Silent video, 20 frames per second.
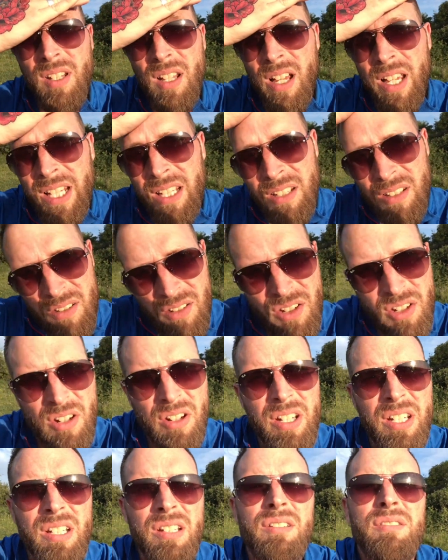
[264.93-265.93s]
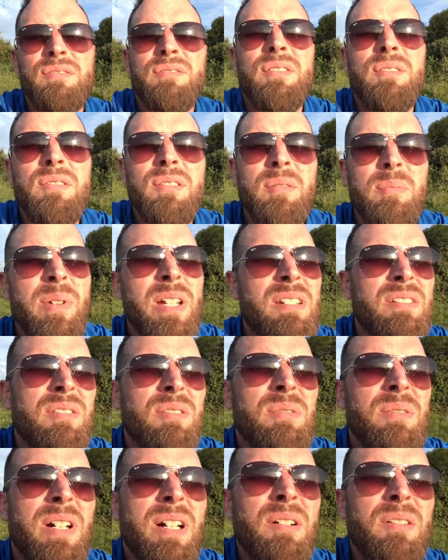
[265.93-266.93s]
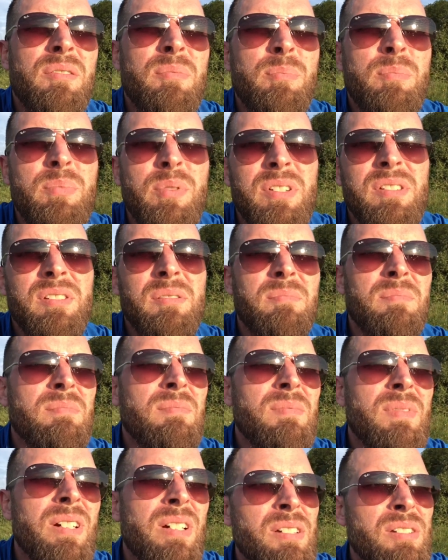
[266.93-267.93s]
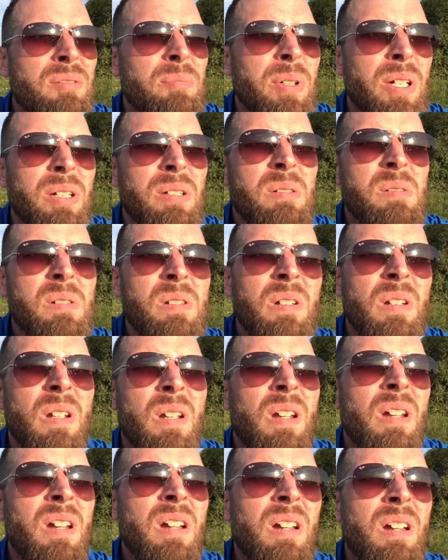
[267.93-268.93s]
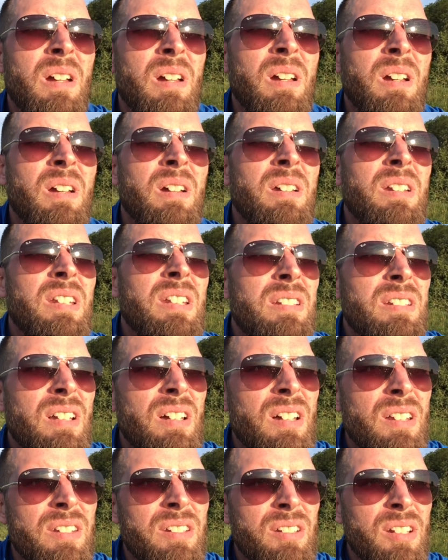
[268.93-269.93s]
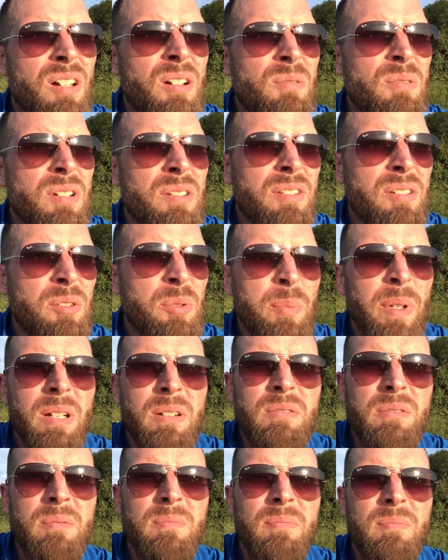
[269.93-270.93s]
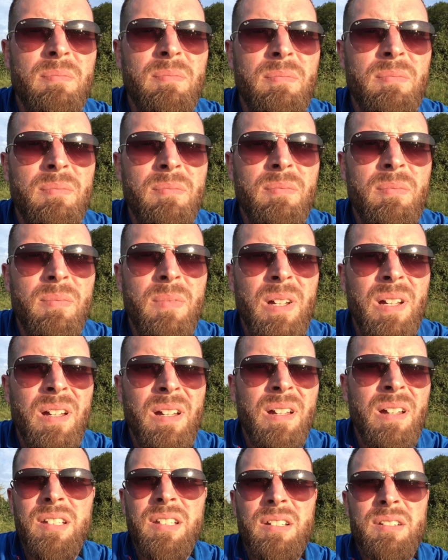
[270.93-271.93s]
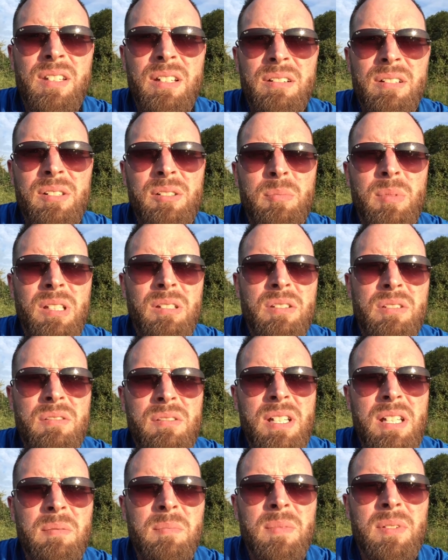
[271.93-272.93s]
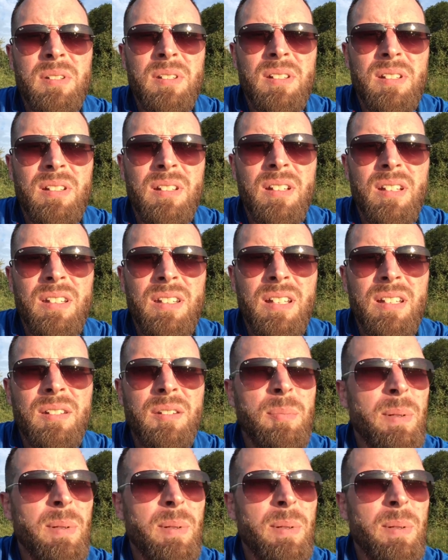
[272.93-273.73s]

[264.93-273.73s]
light shining through the mental health prism, I suppose. There's a whole other spectrum. Yeah, there are some extremes in that